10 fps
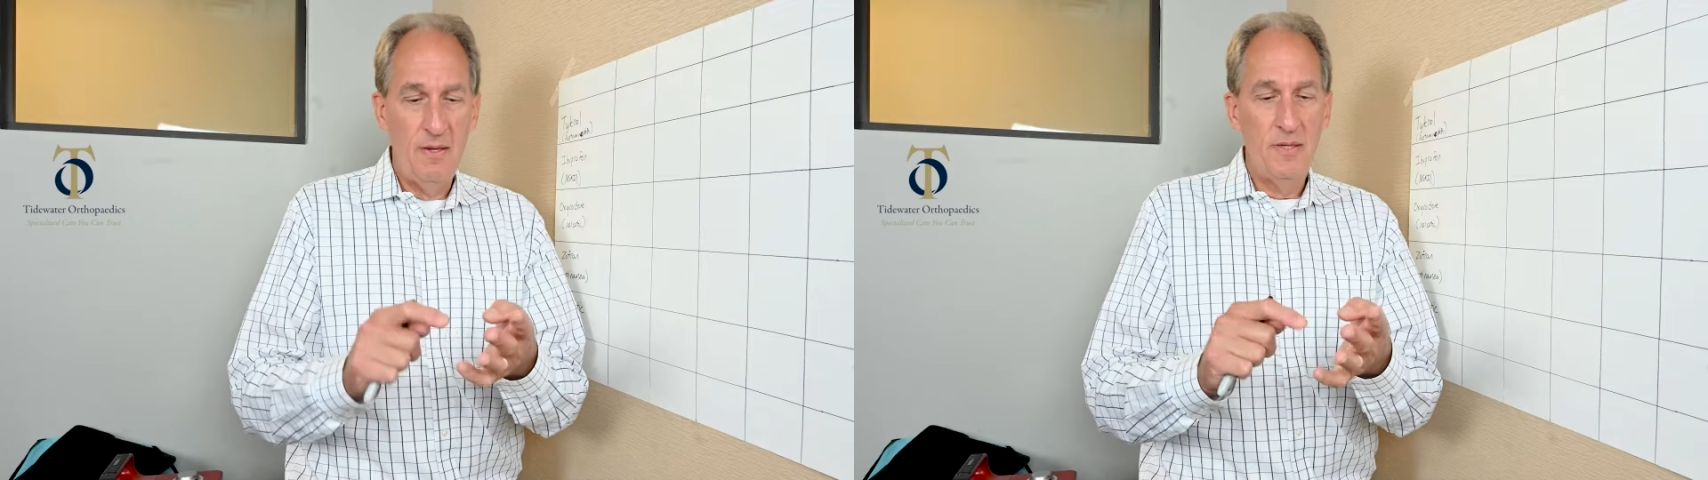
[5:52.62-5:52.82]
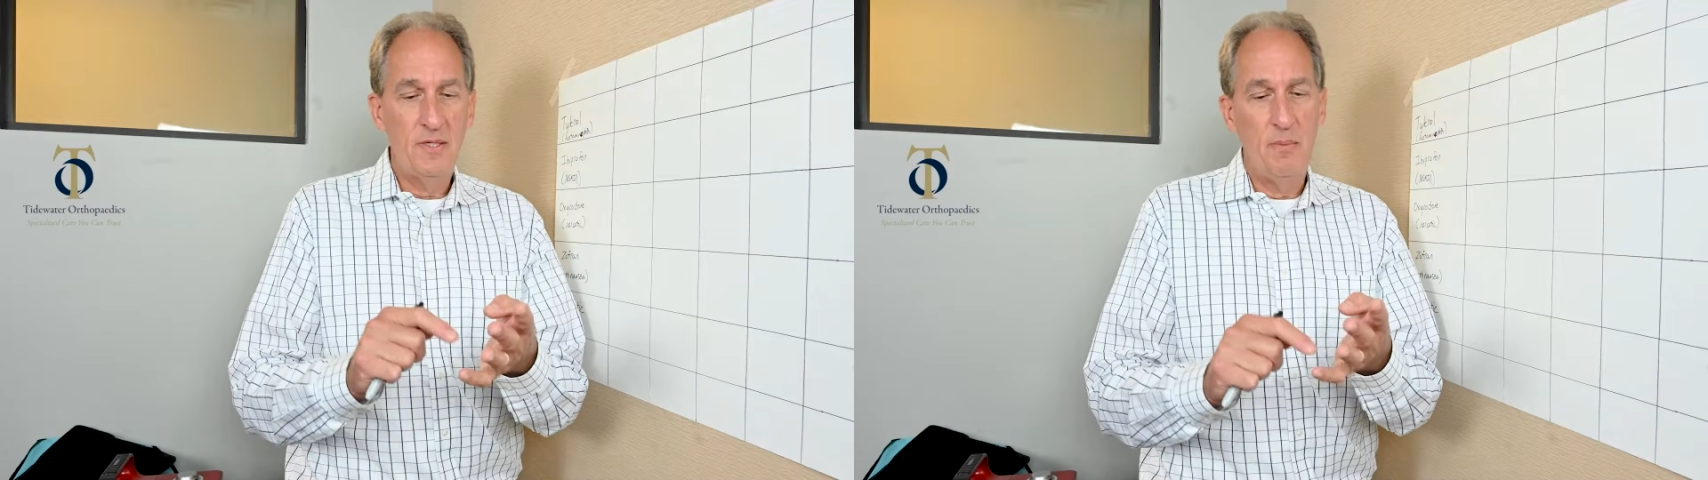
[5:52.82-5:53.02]

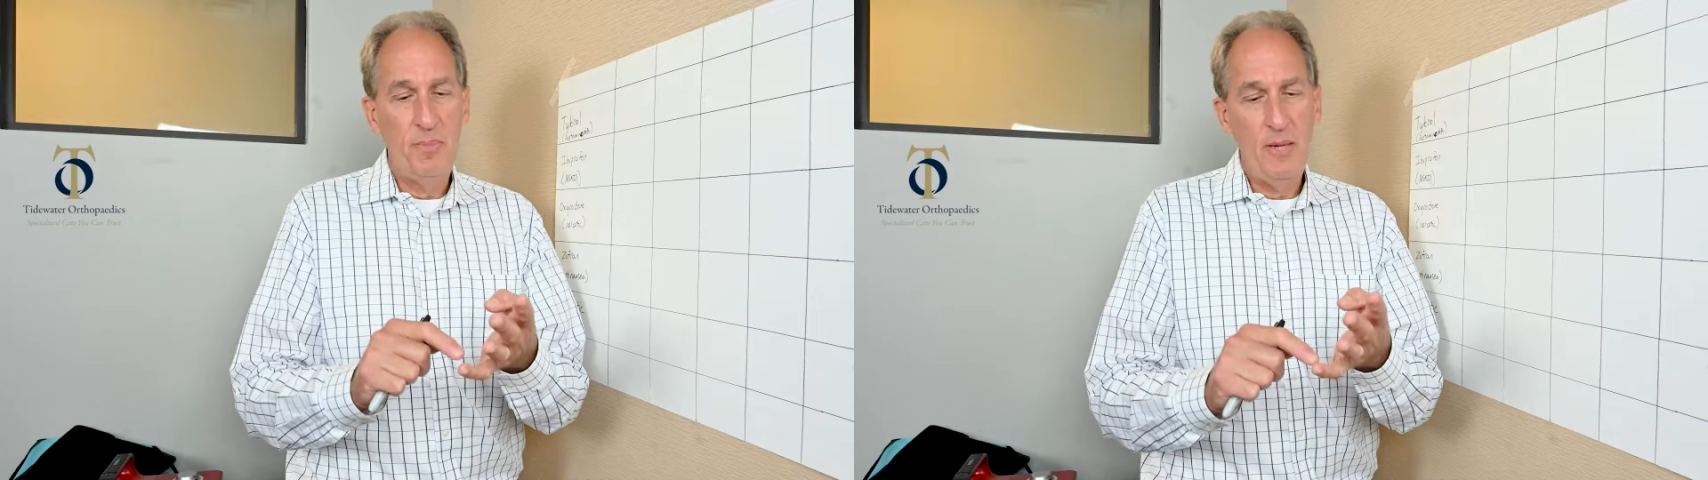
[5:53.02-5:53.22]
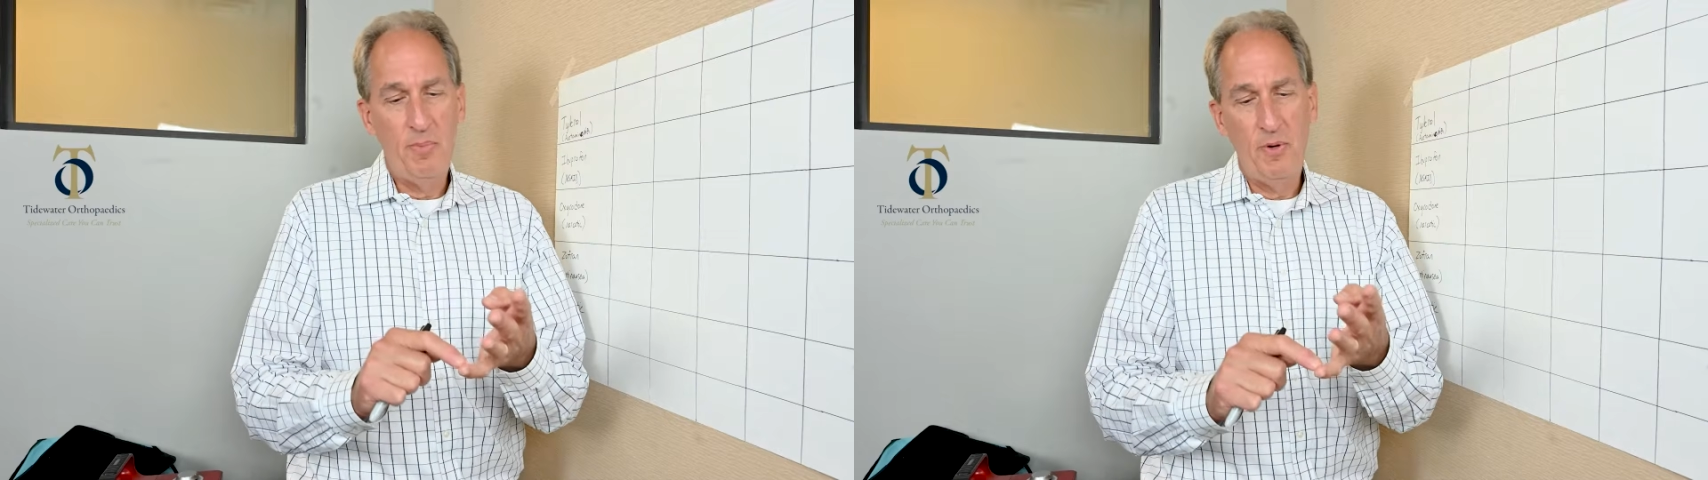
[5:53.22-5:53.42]
Some
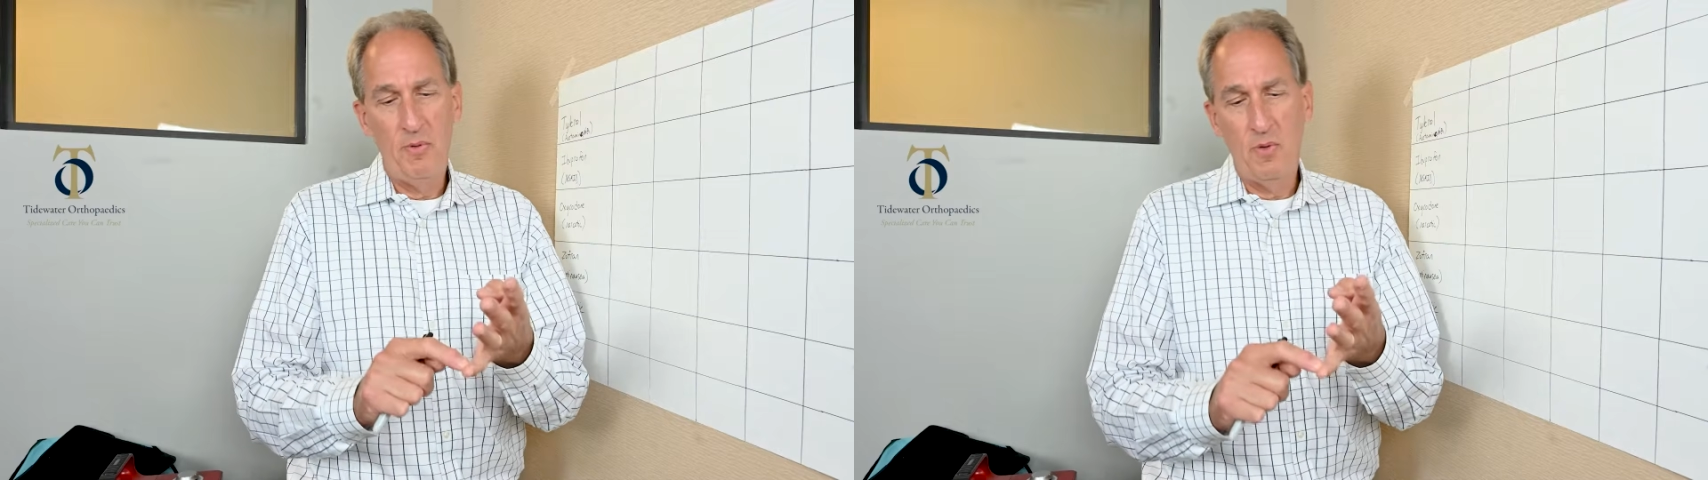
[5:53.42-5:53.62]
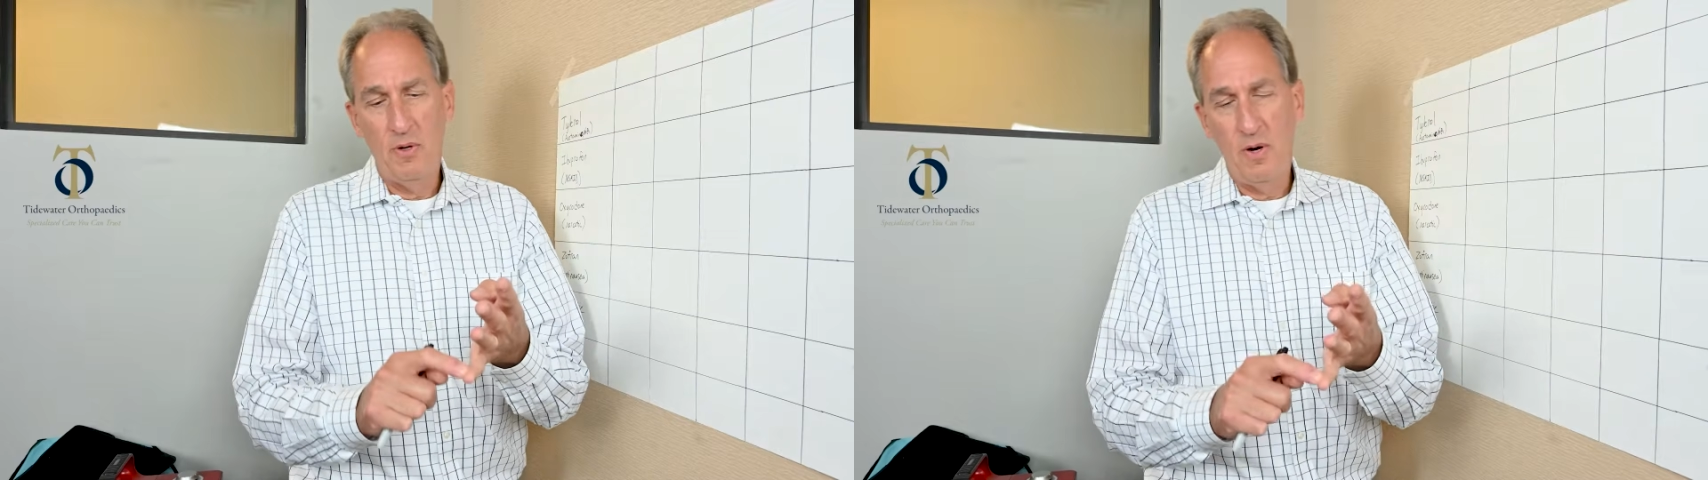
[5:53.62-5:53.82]

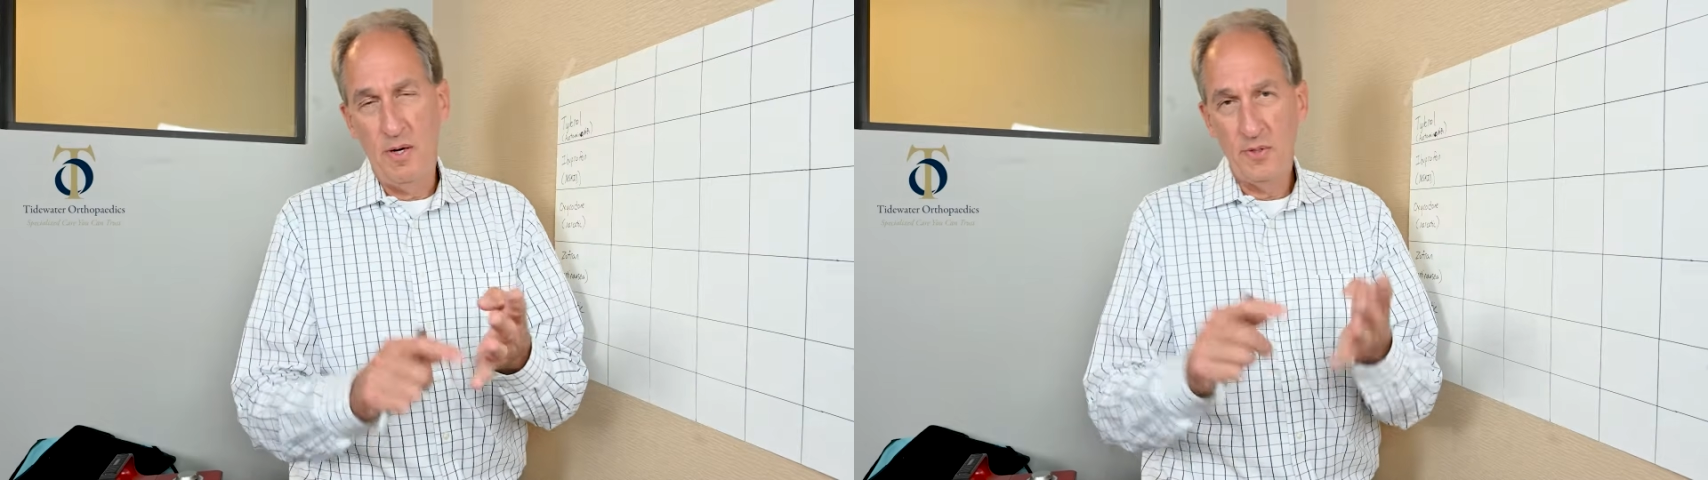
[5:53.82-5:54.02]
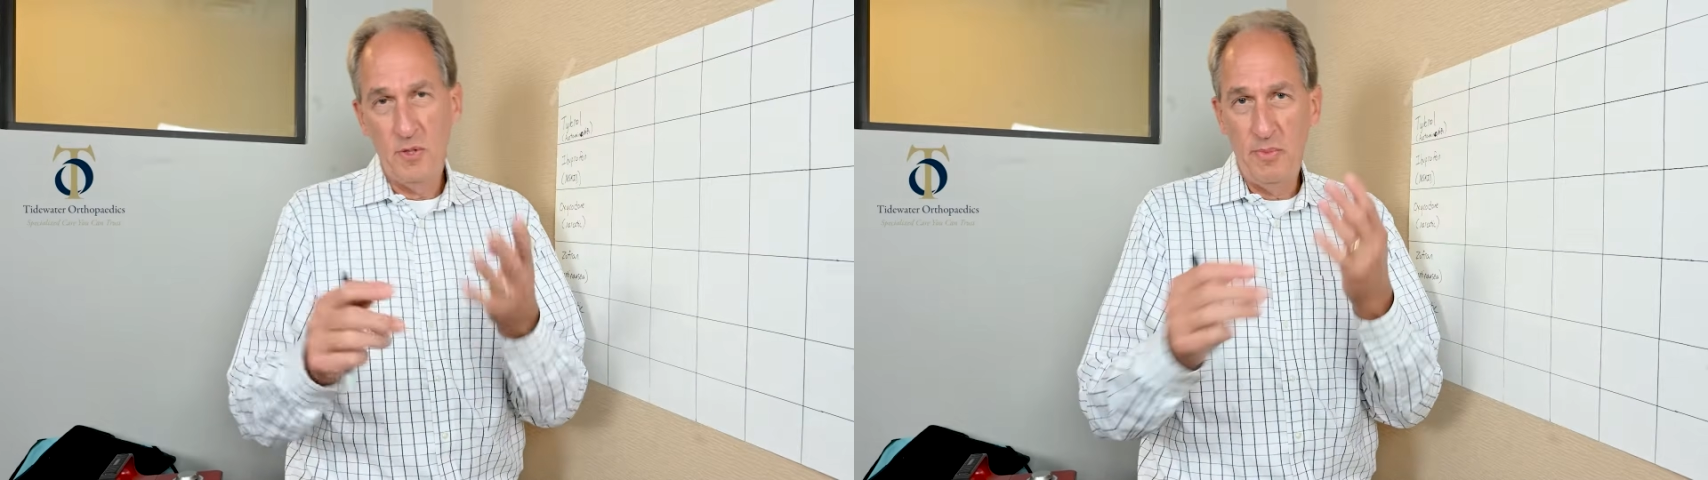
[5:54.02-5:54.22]
people will
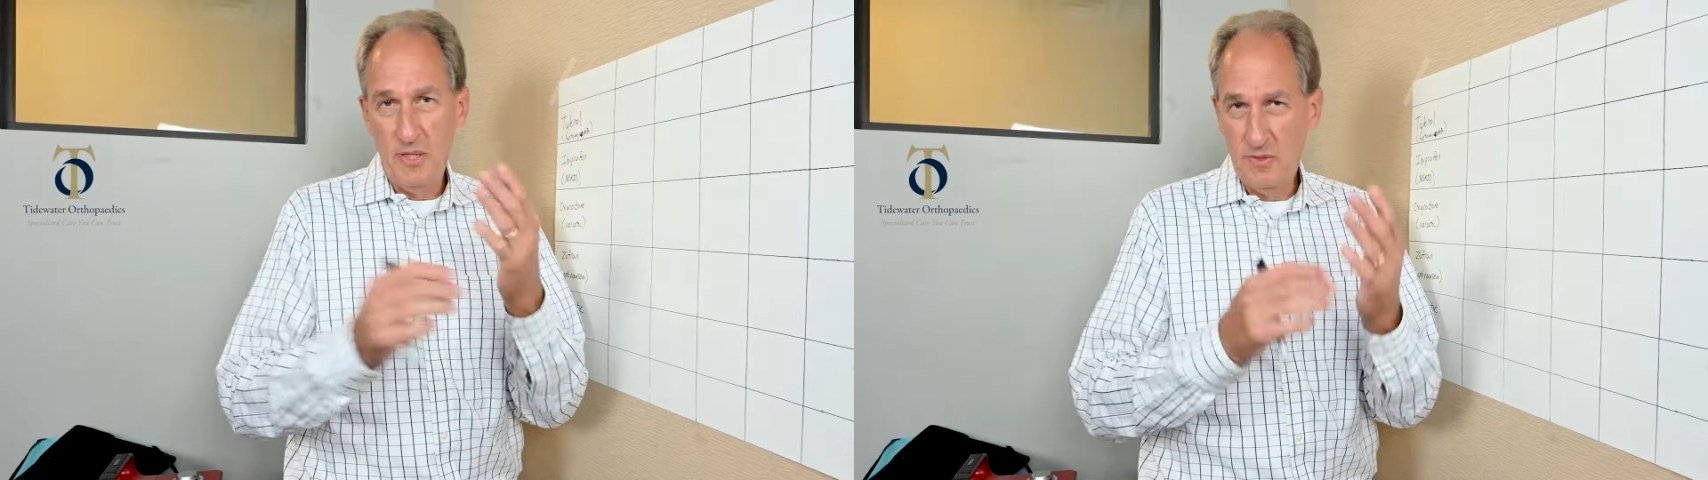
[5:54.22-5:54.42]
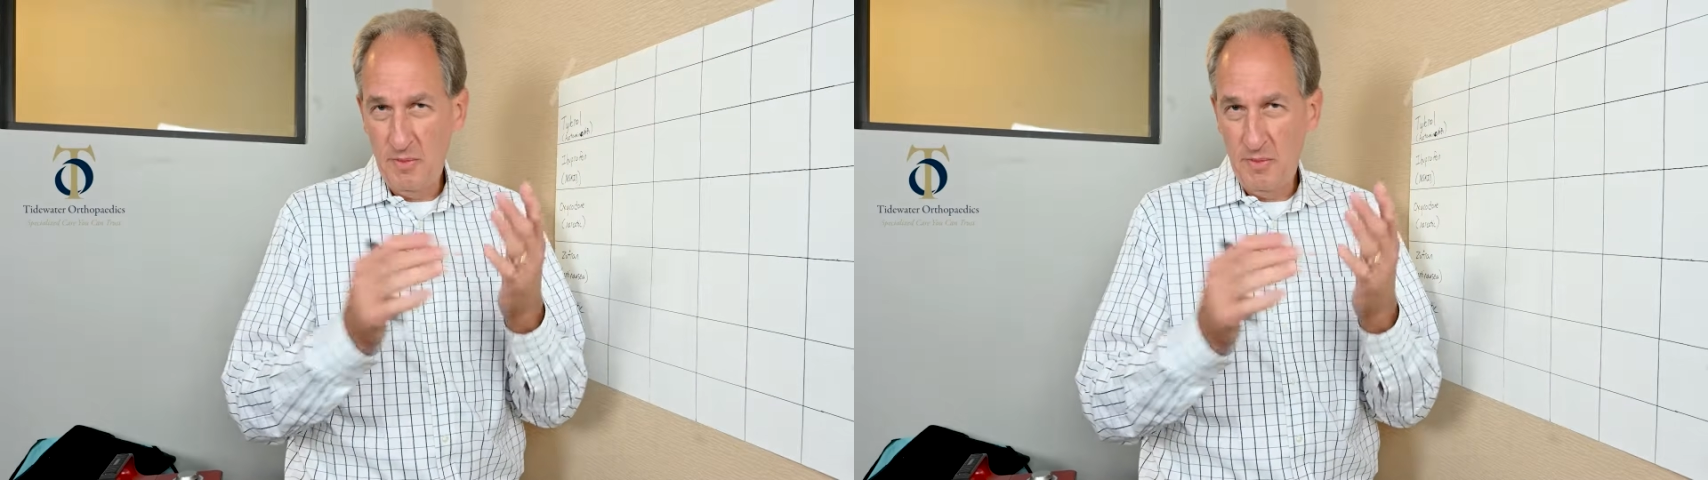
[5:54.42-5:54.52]
also be on